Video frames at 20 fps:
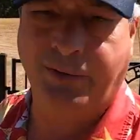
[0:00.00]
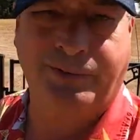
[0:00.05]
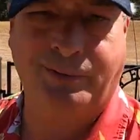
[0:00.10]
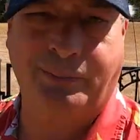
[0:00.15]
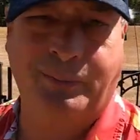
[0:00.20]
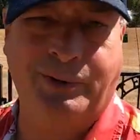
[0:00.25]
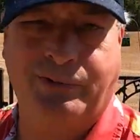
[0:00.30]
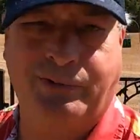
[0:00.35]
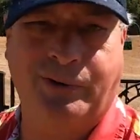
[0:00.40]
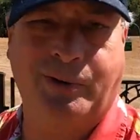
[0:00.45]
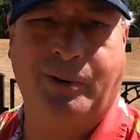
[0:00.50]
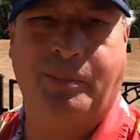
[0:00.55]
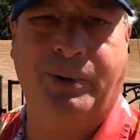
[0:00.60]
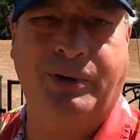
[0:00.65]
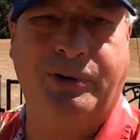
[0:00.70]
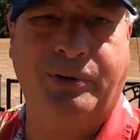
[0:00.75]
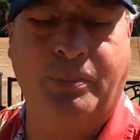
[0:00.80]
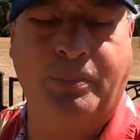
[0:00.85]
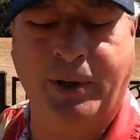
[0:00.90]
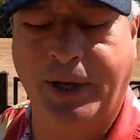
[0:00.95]
Just means they're a
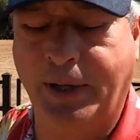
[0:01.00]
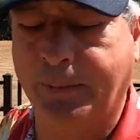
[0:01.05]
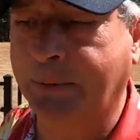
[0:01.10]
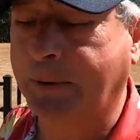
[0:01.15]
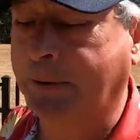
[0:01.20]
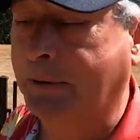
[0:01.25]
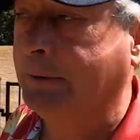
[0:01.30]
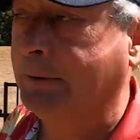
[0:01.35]
pitcher plant.